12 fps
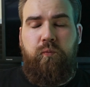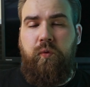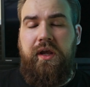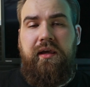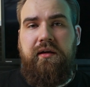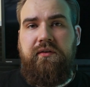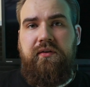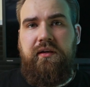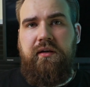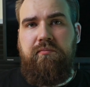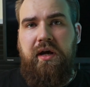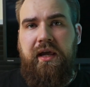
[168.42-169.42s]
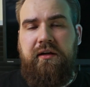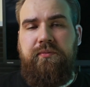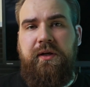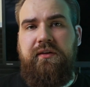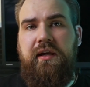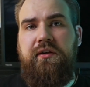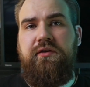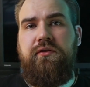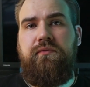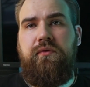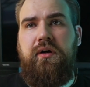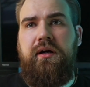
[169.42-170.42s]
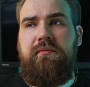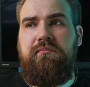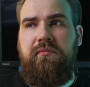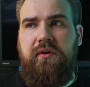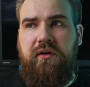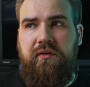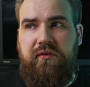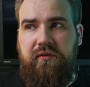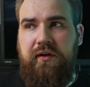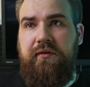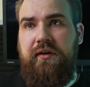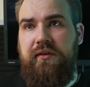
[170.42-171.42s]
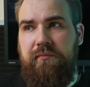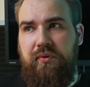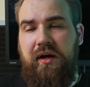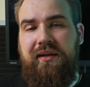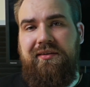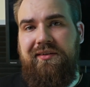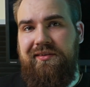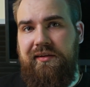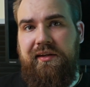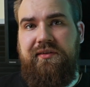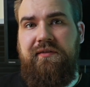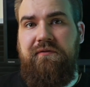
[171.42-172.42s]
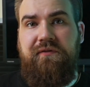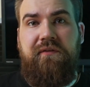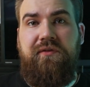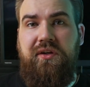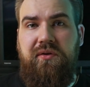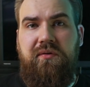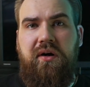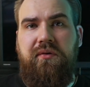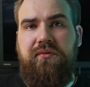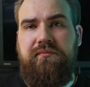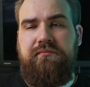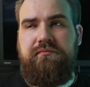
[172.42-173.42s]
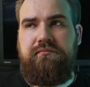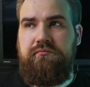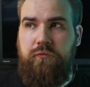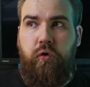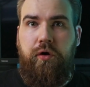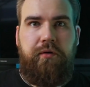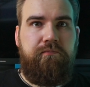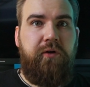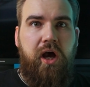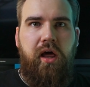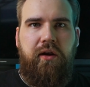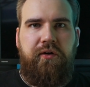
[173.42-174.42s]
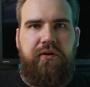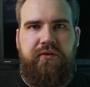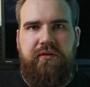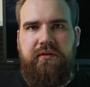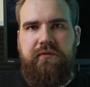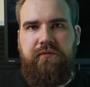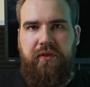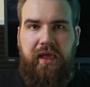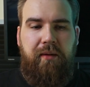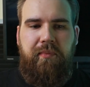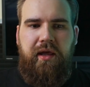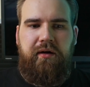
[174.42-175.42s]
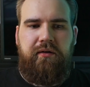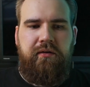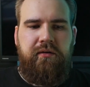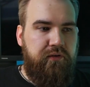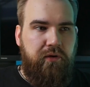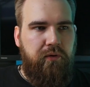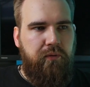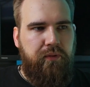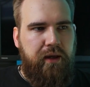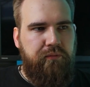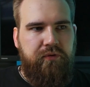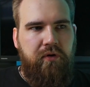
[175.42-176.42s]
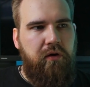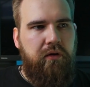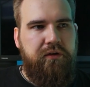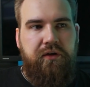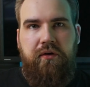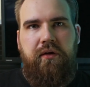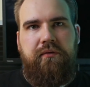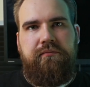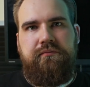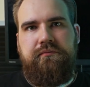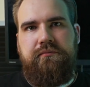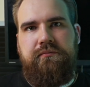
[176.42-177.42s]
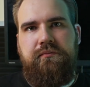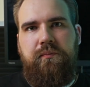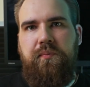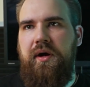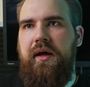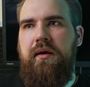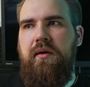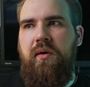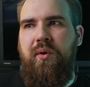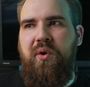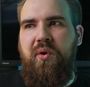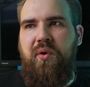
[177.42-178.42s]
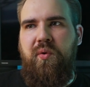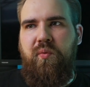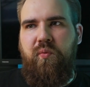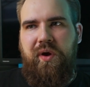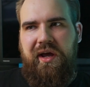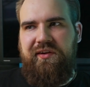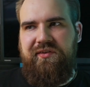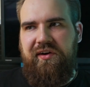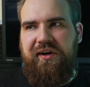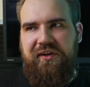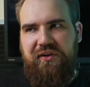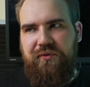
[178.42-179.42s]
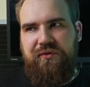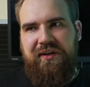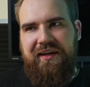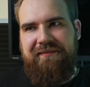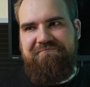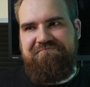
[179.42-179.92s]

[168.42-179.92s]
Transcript: way exceeded my expectations for it, considering the price is less than 50 euros. Or dollars, for that matter. So that was all good. But when I started using it,